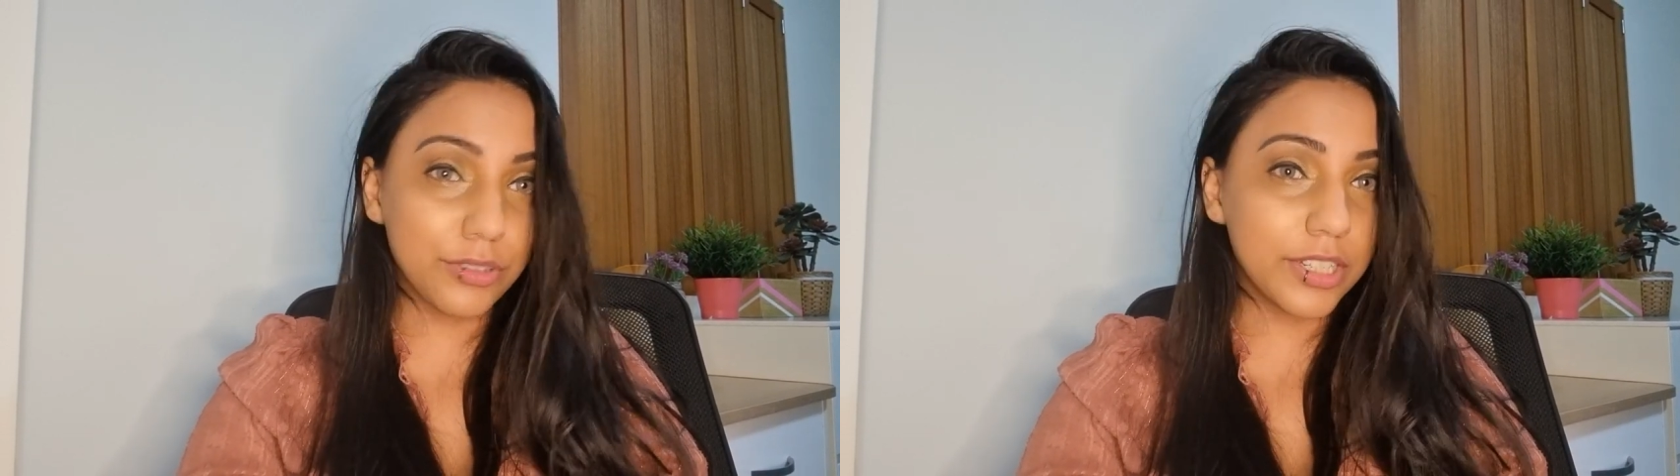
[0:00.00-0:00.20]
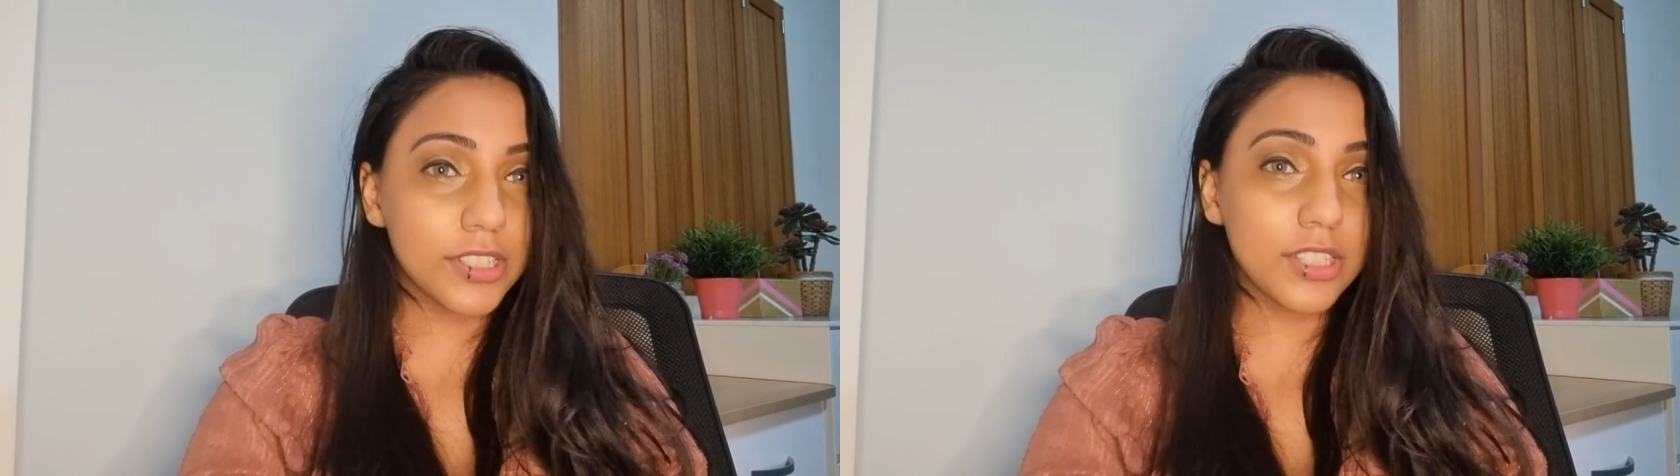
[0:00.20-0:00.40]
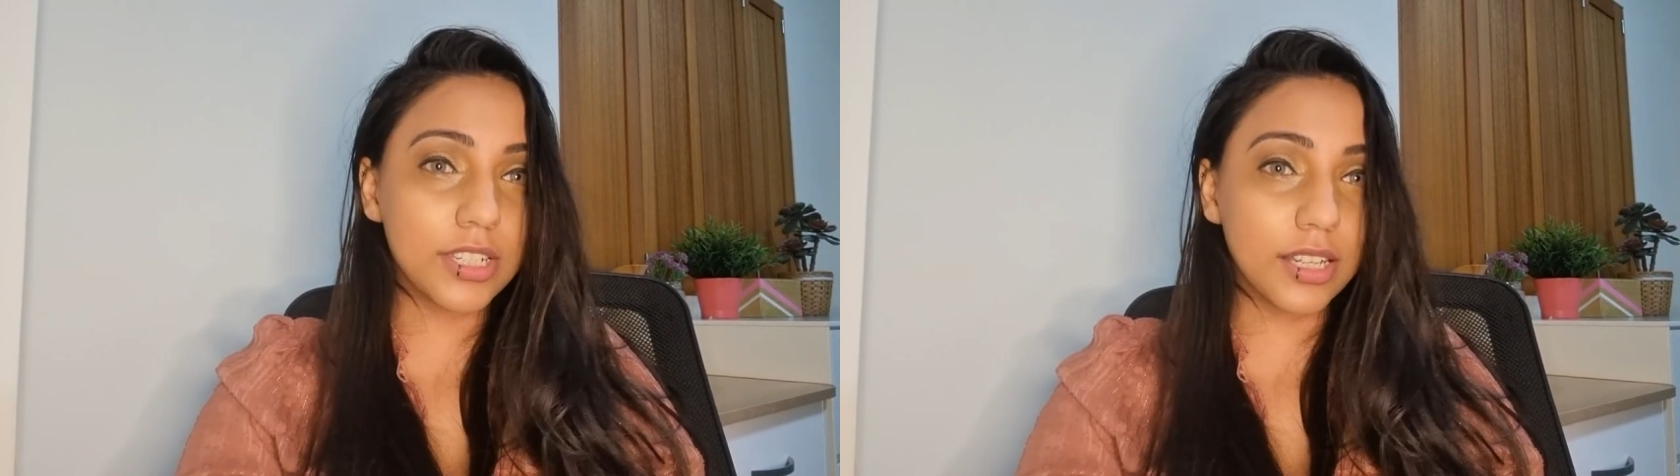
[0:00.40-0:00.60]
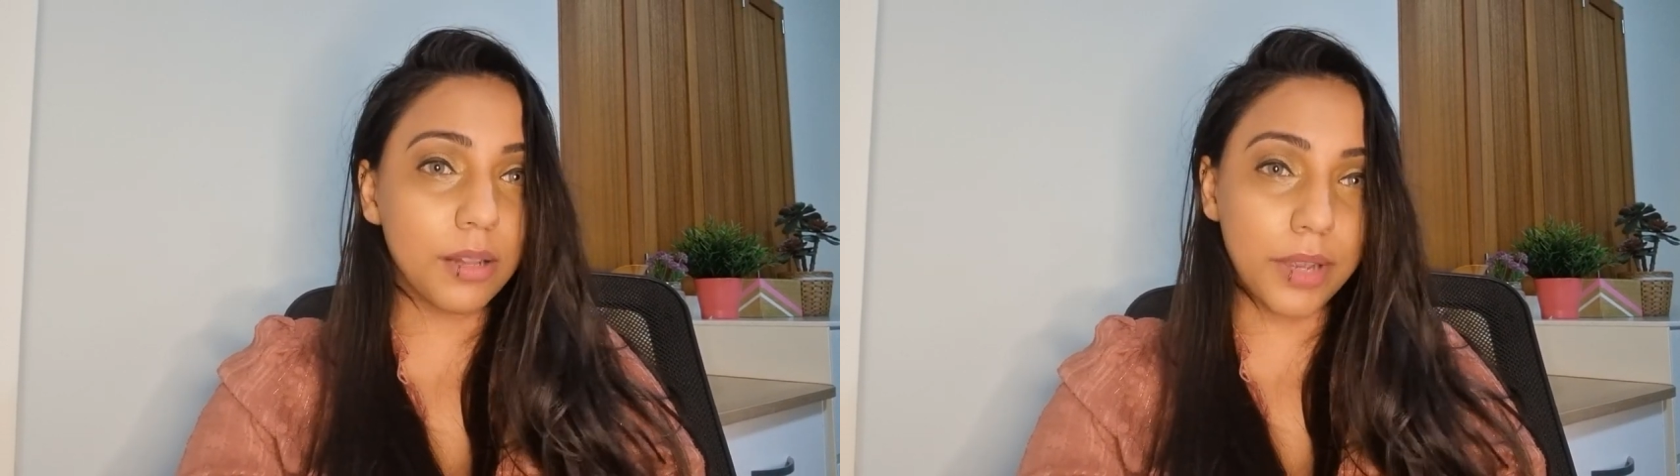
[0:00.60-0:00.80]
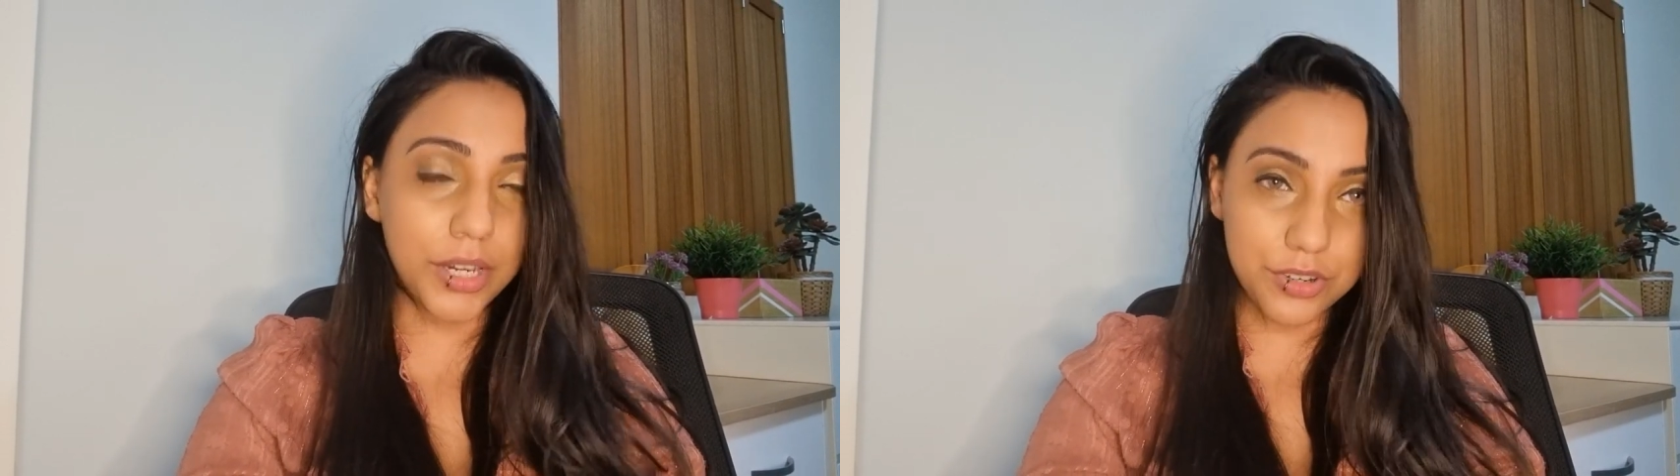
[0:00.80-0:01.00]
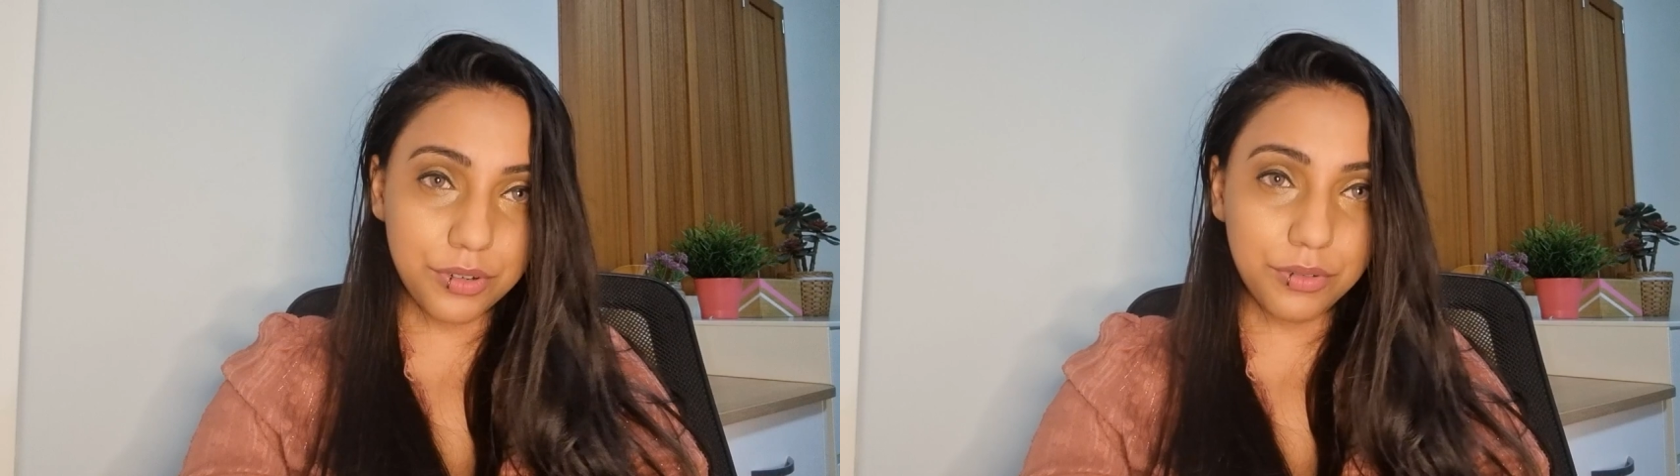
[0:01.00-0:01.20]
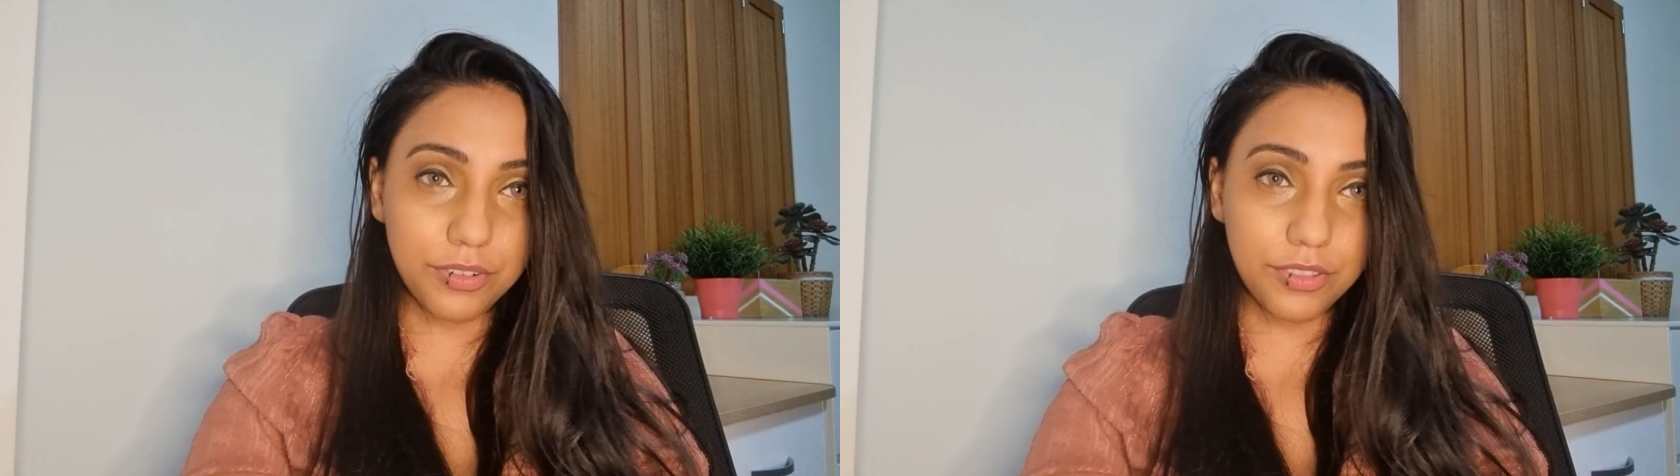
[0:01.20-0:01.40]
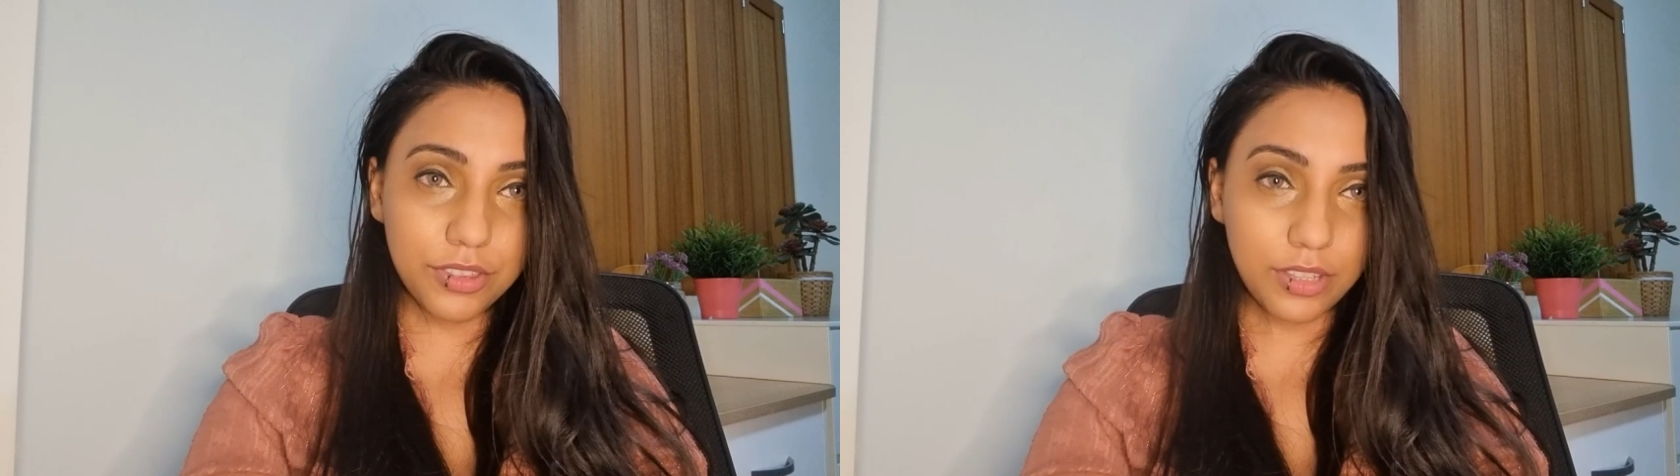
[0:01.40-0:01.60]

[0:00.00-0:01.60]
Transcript: risk to tell my truth